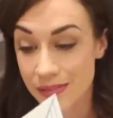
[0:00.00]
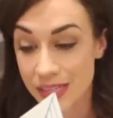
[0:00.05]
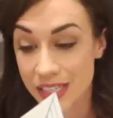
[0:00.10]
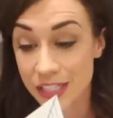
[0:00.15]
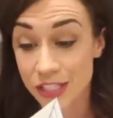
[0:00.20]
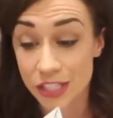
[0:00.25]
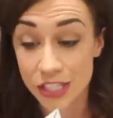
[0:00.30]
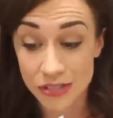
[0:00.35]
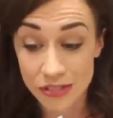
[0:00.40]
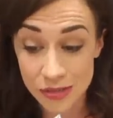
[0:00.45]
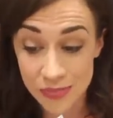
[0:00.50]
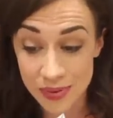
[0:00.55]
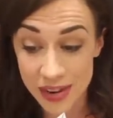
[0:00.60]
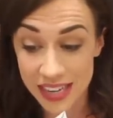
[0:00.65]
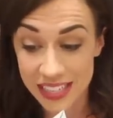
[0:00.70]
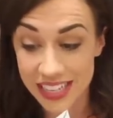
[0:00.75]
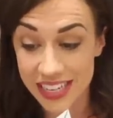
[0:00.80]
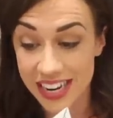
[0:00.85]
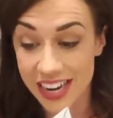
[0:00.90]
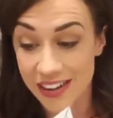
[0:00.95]
because she was
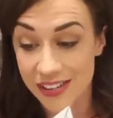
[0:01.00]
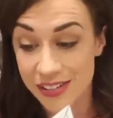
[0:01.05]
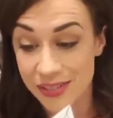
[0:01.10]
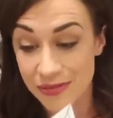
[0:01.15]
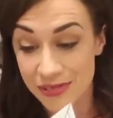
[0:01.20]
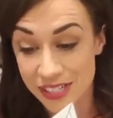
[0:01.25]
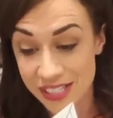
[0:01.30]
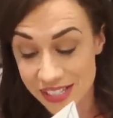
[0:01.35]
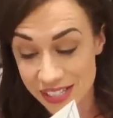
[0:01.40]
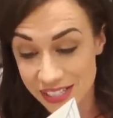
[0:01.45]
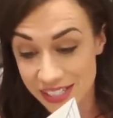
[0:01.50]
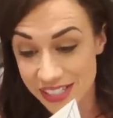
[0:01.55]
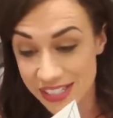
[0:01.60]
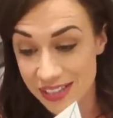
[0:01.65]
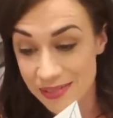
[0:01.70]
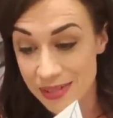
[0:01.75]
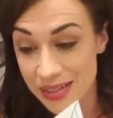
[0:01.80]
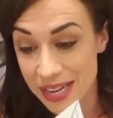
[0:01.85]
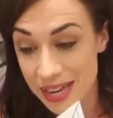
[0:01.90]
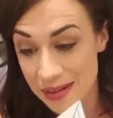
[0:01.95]
pregnant and I was researching
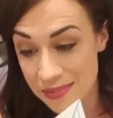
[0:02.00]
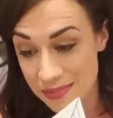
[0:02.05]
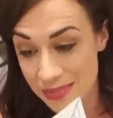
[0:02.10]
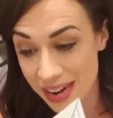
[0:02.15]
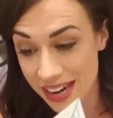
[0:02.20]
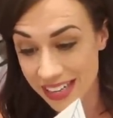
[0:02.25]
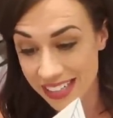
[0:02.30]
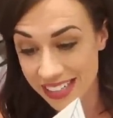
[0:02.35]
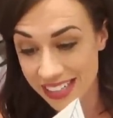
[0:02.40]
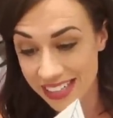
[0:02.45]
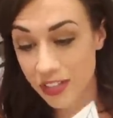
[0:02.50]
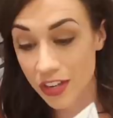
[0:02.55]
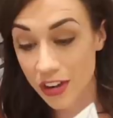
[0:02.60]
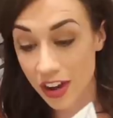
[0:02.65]
to become pregnant.